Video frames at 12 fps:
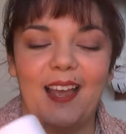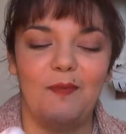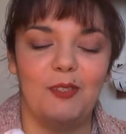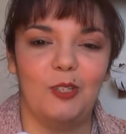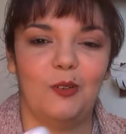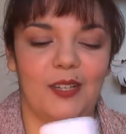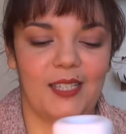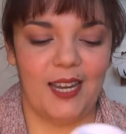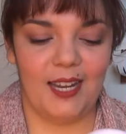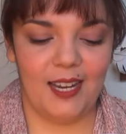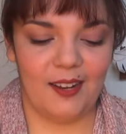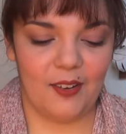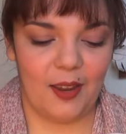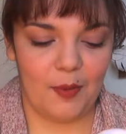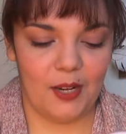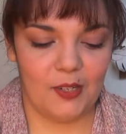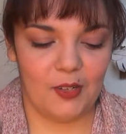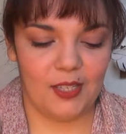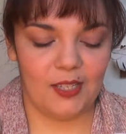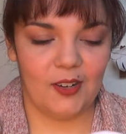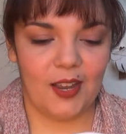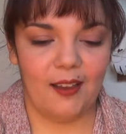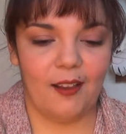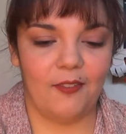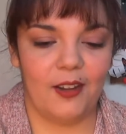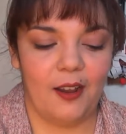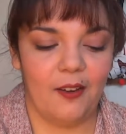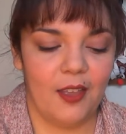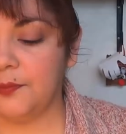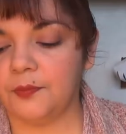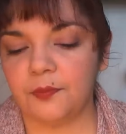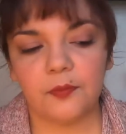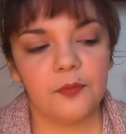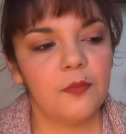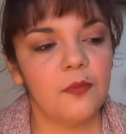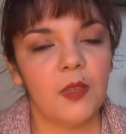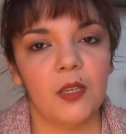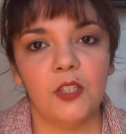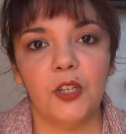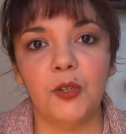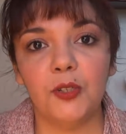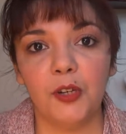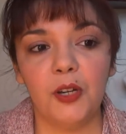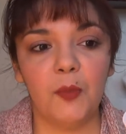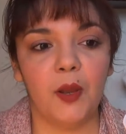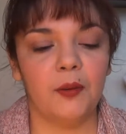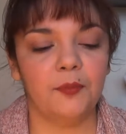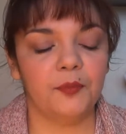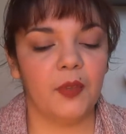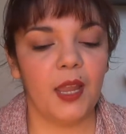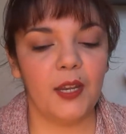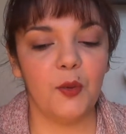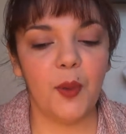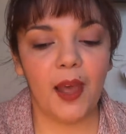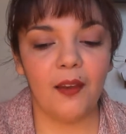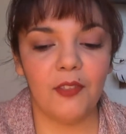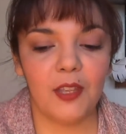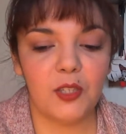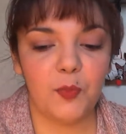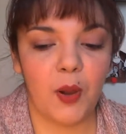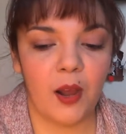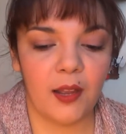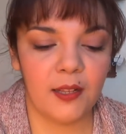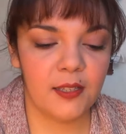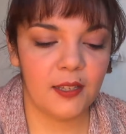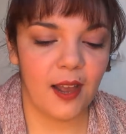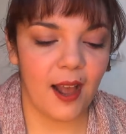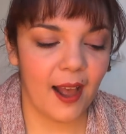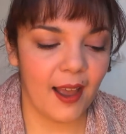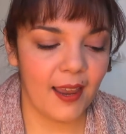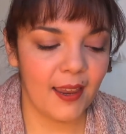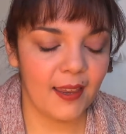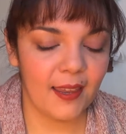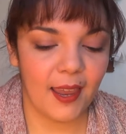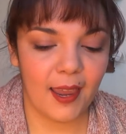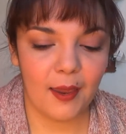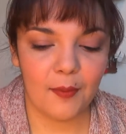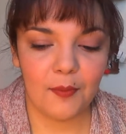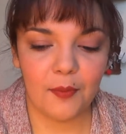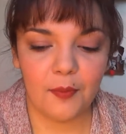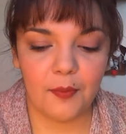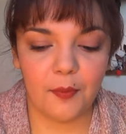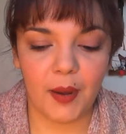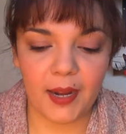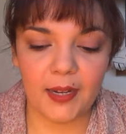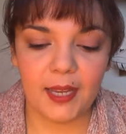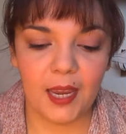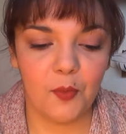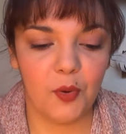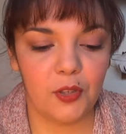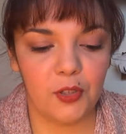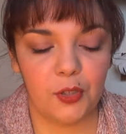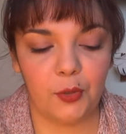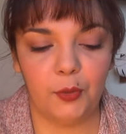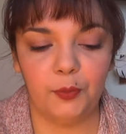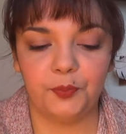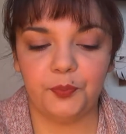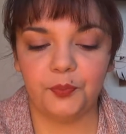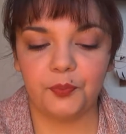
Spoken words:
I'm so excited. Okay, I'm going to turn this little guy off now. So you turn him on and you have these pods. Mine came with 2.